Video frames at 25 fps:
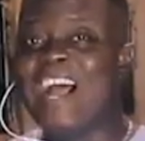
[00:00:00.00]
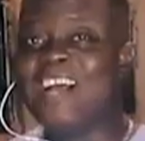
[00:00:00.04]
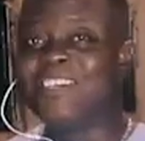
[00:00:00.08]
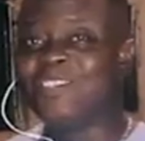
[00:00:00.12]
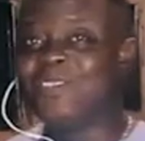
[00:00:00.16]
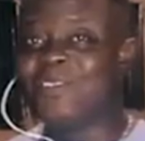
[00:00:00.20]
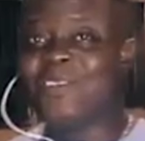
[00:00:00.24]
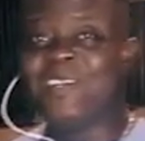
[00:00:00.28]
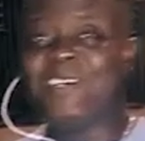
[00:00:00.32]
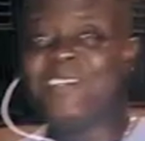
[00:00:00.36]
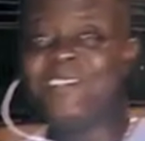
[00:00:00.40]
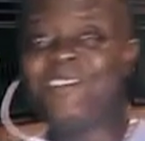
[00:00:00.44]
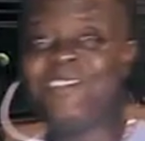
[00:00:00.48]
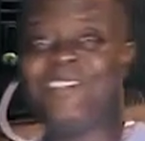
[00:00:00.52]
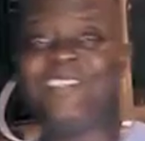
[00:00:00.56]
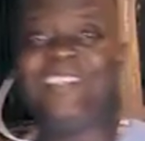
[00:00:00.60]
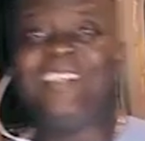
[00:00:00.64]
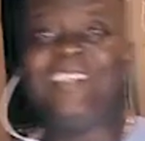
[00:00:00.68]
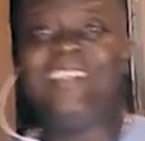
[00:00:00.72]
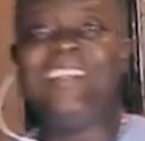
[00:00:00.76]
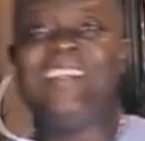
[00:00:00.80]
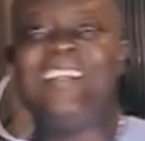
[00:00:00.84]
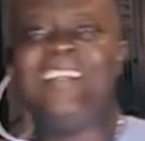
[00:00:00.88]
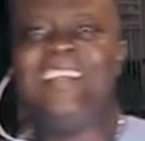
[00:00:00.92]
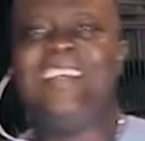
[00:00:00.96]
As you can
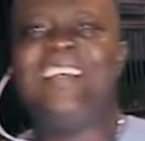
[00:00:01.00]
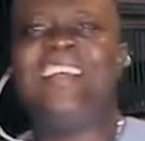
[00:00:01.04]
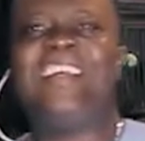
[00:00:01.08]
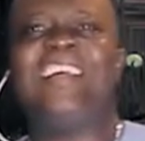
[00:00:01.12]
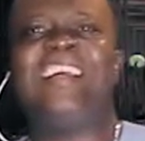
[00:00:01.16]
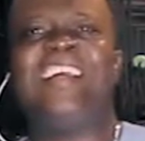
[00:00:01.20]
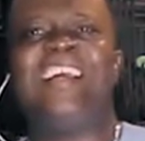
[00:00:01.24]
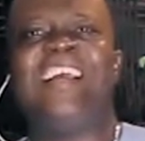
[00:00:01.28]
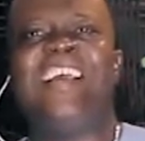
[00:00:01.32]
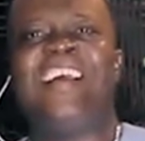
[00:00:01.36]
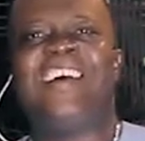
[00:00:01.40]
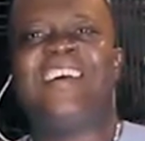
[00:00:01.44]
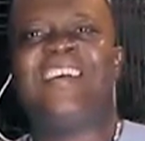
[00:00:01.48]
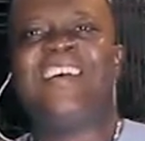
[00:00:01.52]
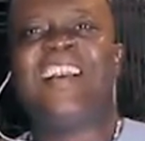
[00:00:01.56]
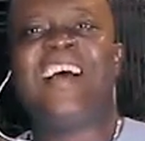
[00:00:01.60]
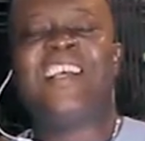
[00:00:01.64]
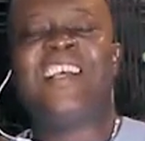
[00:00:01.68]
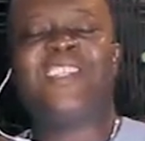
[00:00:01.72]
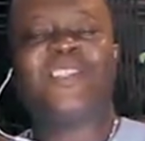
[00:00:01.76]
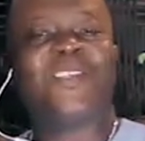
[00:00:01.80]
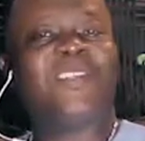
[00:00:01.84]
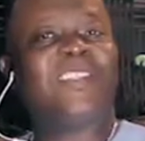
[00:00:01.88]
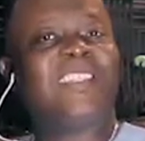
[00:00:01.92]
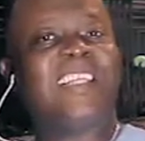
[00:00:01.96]
see,
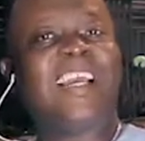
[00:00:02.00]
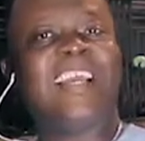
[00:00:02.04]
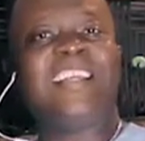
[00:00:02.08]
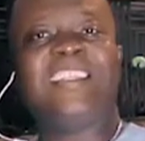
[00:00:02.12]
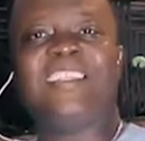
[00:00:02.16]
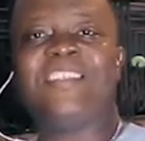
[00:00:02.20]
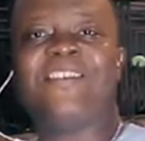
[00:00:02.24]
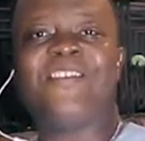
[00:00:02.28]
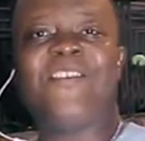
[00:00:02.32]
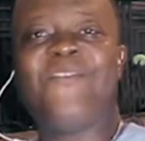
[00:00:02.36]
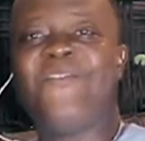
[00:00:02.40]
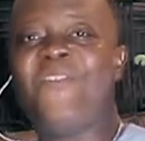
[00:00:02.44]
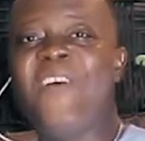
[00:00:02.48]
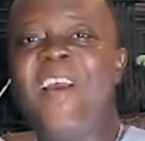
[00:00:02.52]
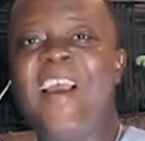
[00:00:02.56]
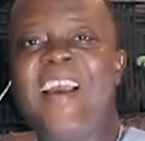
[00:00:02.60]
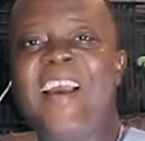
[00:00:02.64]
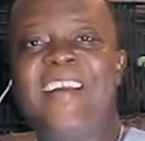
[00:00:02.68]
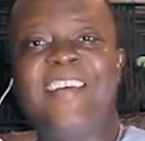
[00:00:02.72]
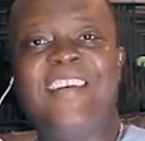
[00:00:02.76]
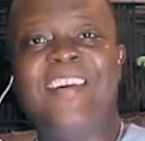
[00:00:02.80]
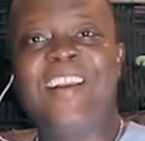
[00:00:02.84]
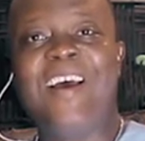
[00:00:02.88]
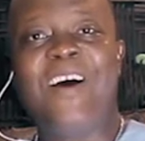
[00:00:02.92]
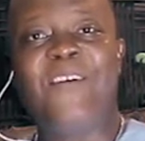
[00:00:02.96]
grass cutter is
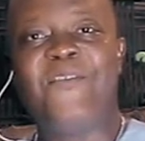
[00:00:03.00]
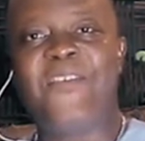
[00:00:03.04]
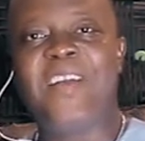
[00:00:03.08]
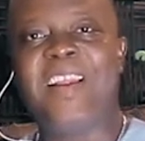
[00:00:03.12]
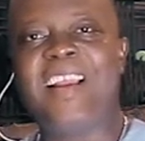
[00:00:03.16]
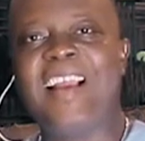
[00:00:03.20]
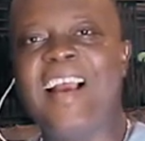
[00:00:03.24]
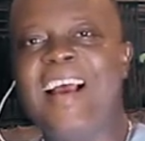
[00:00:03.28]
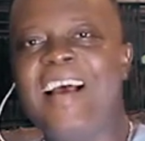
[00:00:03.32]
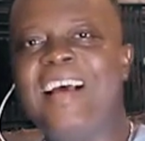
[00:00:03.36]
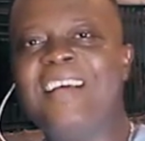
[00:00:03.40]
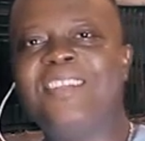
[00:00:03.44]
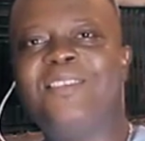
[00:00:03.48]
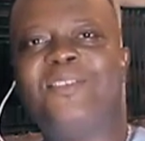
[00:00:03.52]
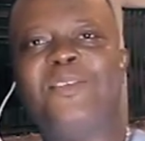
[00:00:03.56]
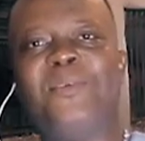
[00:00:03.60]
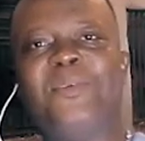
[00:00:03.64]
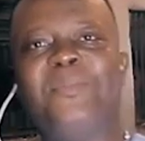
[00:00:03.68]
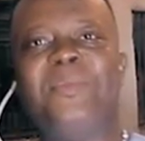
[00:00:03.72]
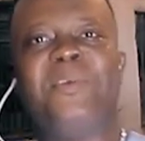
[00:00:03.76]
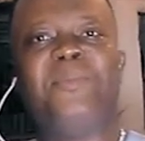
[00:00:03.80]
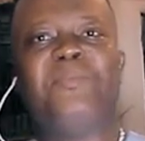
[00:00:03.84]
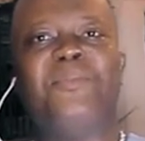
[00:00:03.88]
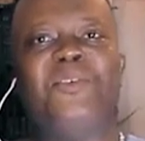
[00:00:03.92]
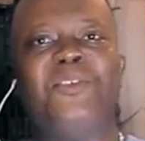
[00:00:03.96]
referred in Africa to
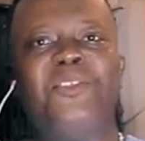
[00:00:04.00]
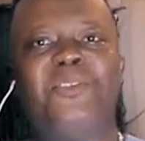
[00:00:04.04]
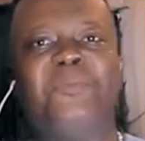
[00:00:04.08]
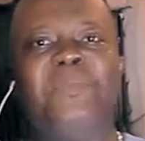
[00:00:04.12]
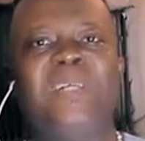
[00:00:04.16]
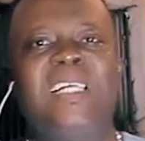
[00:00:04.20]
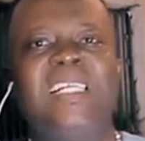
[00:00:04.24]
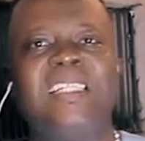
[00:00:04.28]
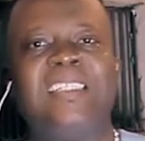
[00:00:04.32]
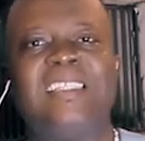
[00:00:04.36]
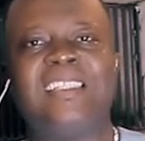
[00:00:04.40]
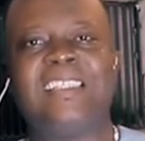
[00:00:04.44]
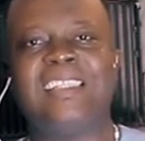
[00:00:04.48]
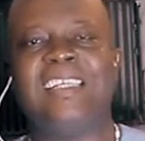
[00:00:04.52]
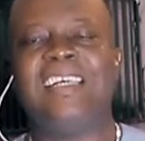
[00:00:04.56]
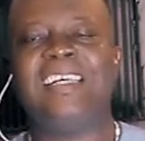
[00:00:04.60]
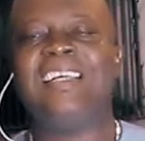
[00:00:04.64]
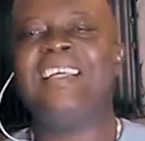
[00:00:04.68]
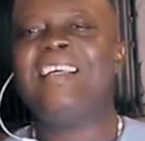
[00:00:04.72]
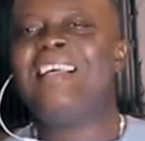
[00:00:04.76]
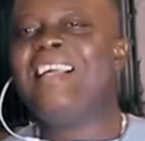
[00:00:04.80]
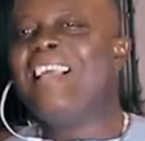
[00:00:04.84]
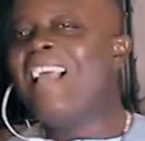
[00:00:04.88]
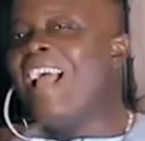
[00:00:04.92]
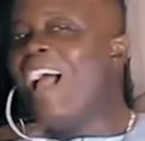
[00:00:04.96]
be bushmeat
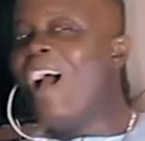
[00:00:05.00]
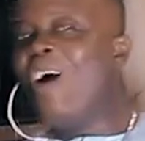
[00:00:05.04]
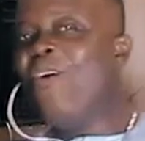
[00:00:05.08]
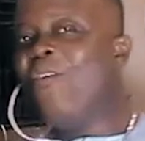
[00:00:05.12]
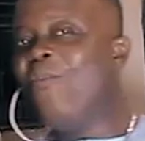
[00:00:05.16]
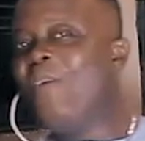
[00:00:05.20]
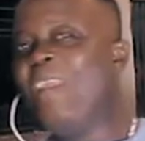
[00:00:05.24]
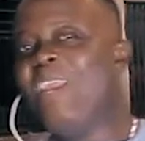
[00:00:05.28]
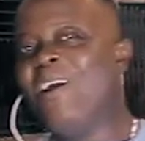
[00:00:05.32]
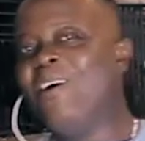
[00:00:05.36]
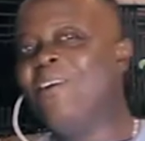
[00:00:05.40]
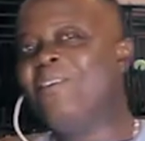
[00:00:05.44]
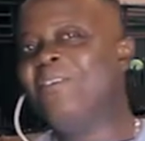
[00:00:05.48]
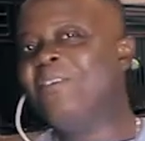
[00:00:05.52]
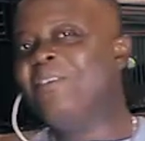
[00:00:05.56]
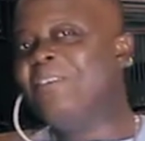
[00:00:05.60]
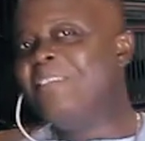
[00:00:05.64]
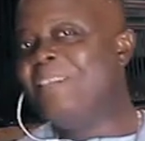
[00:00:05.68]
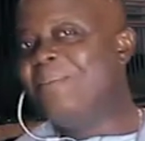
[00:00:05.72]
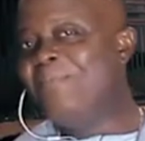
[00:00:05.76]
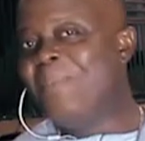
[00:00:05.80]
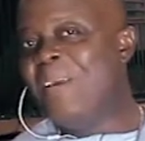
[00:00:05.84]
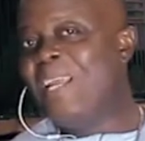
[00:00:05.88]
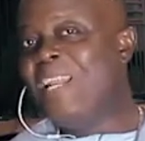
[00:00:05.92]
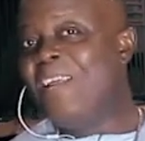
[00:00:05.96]
and we all know
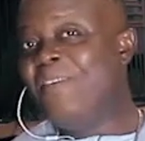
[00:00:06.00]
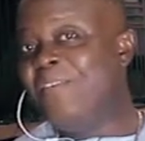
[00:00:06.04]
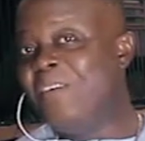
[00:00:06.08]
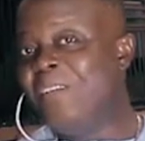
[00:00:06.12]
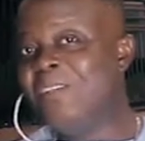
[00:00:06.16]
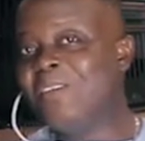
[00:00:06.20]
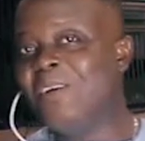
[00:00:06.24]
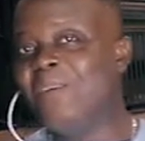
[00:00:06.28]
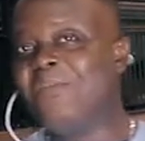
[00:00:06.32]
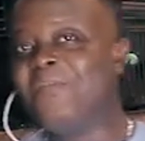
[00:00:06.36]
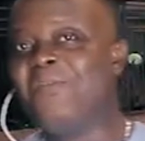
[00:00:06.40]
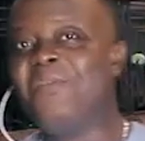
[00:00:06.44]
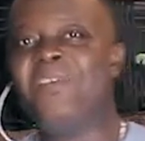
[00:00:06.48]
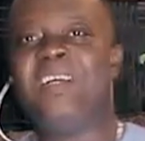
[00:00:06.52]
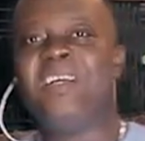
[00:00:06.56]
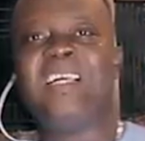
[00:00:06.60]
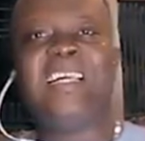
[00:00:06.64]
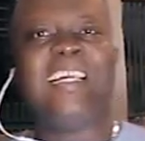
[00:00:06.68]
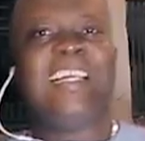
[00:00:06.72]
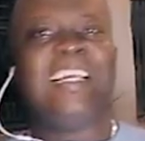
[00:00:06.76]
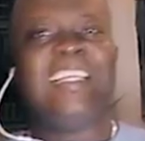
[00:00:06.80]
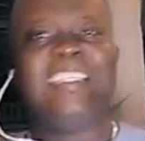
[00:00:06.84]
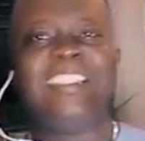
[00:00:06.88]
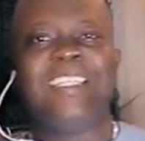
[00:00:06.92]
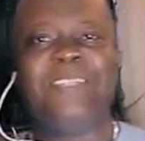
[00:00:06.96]
the benefit of
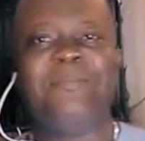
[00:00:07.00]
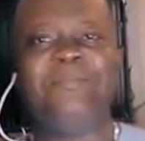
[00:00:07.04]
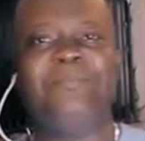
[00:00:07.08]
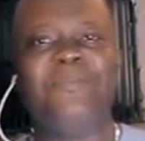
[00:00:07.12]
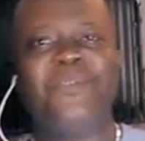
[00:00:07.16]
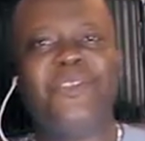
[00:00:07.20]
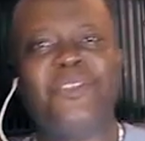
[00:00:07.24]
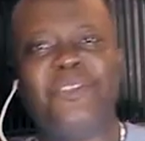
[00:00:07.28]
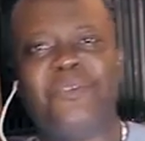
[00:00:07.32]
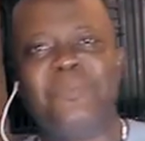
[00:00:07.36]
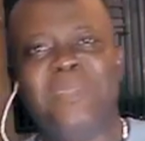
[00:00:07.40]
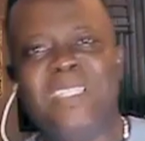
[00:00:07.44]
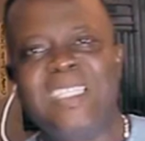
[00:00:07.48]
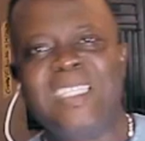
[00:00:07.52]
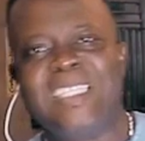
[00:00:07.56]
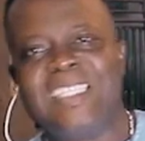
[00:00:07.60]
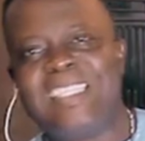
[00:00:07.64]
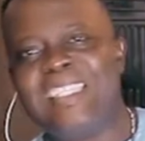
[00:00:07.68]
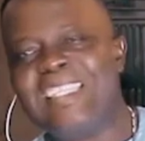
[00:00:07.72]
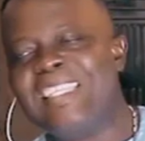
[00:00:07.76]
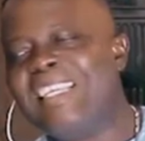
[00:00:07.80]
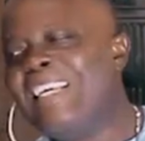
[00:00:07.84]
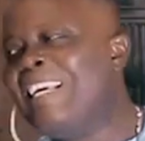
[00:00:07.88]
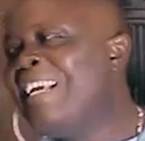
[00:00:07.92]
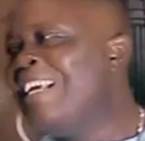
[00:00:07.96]
eating
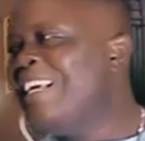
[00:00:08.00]
bushmeat.